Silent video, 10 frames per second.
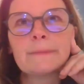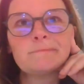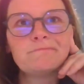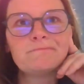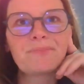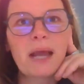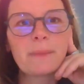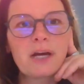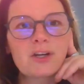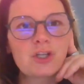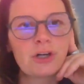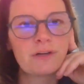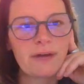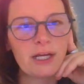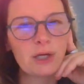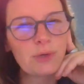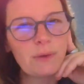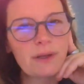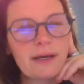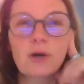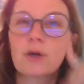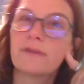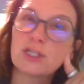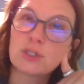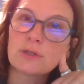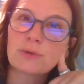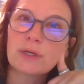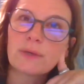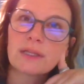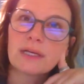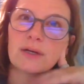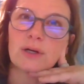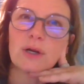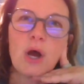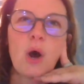I'm not sure if I agree with that, or if I do agree with it, or